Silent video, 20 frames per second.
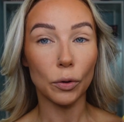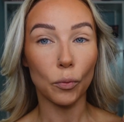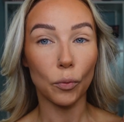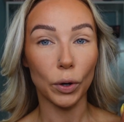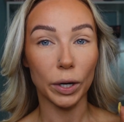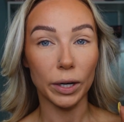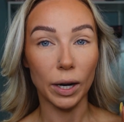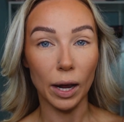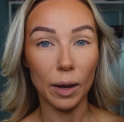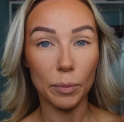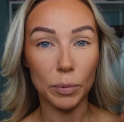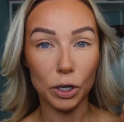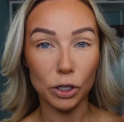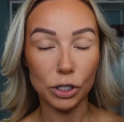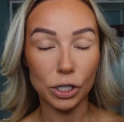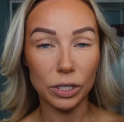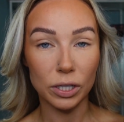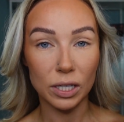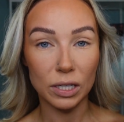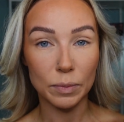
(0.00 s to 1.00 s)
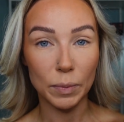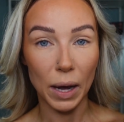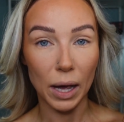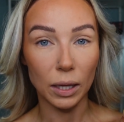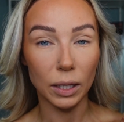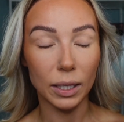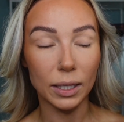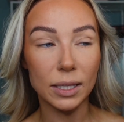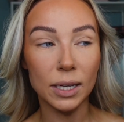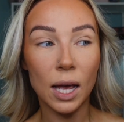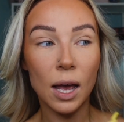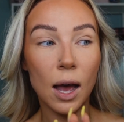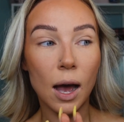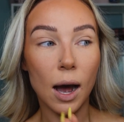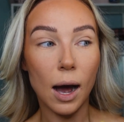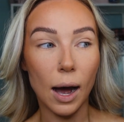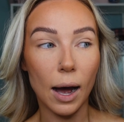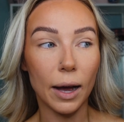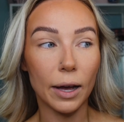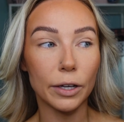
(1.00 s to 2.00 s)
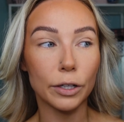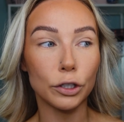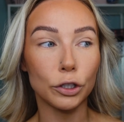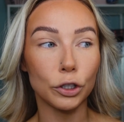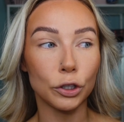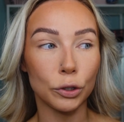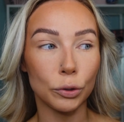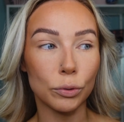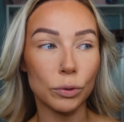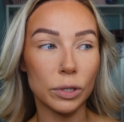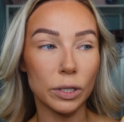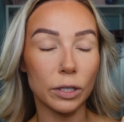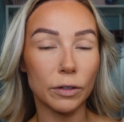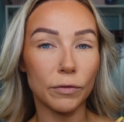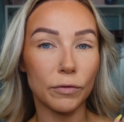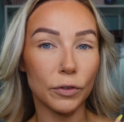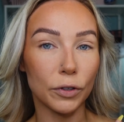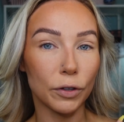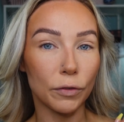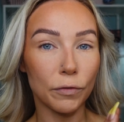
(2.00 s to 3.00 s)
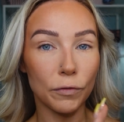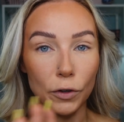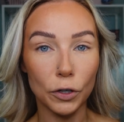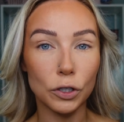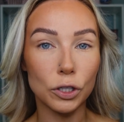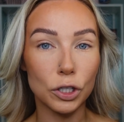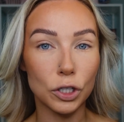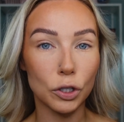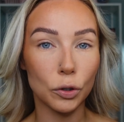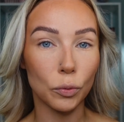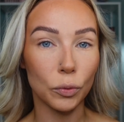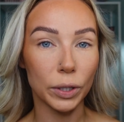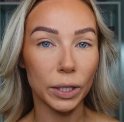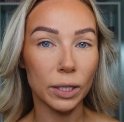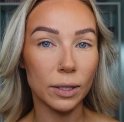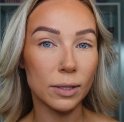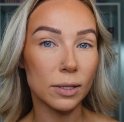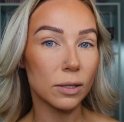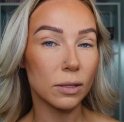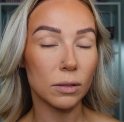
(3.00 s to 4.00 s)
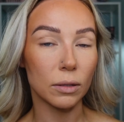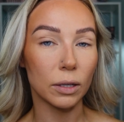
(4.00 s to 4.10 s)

when I purchased this palette, I used it for the first 2 weeks